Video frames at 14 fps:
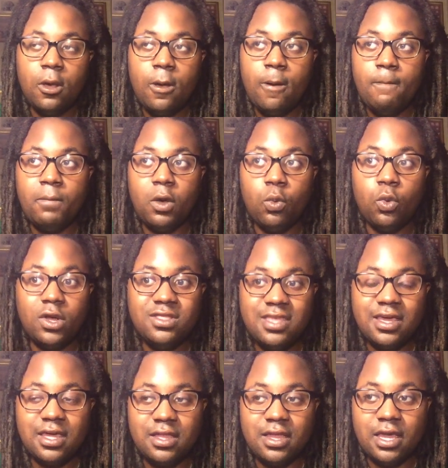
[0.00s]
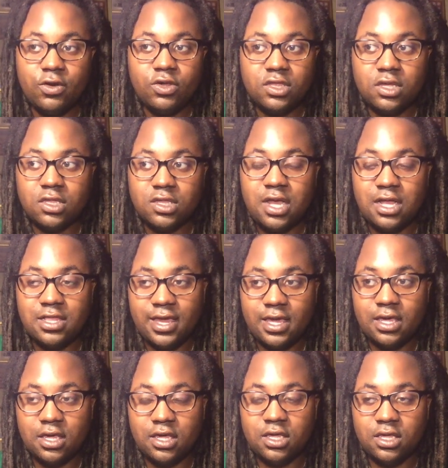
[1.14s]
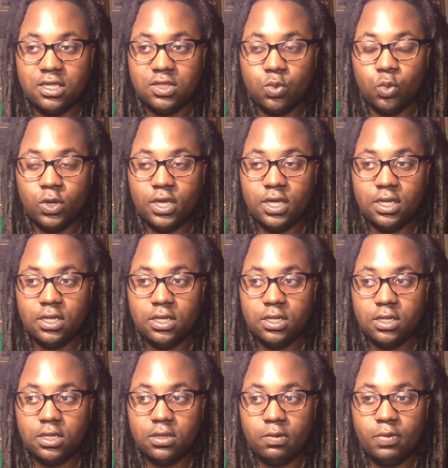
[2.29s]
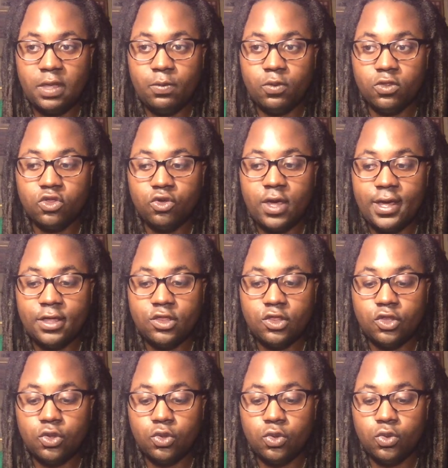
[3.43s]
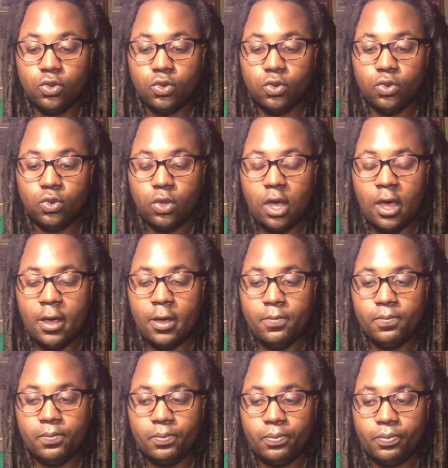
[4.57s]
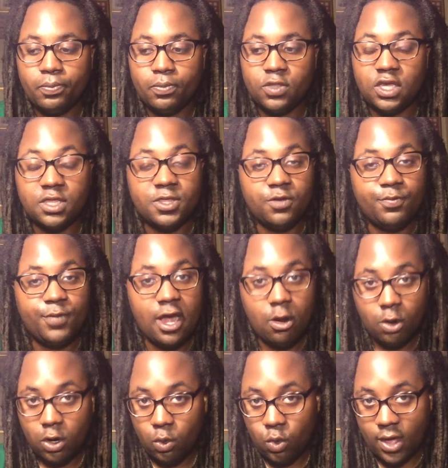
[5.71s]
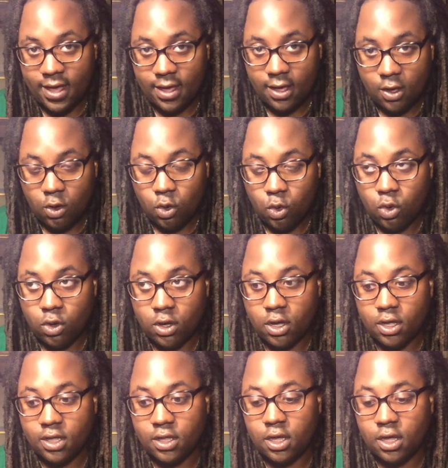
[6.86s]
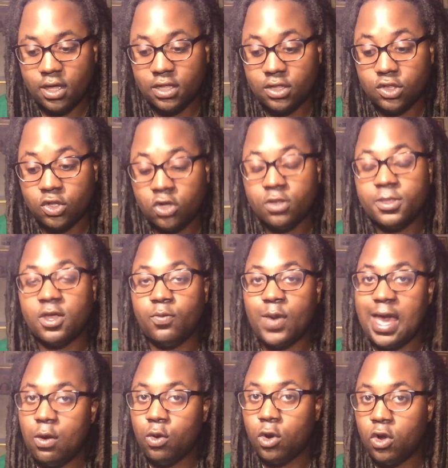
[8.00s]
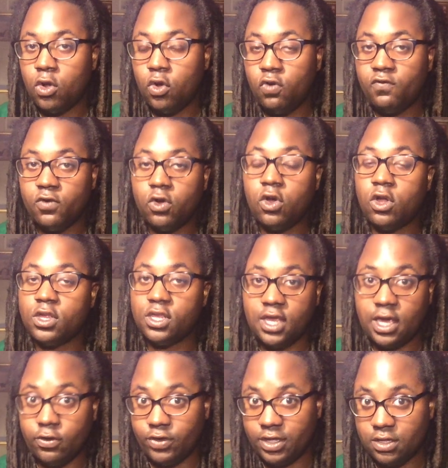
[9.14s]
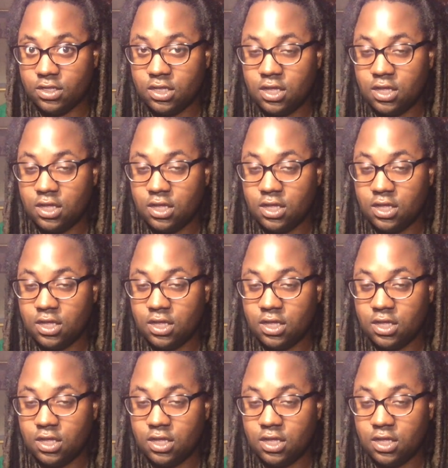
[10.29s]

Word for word: But one thing an Aries does not like is when people try to um, take their power away or uh, exert their power over on an Aries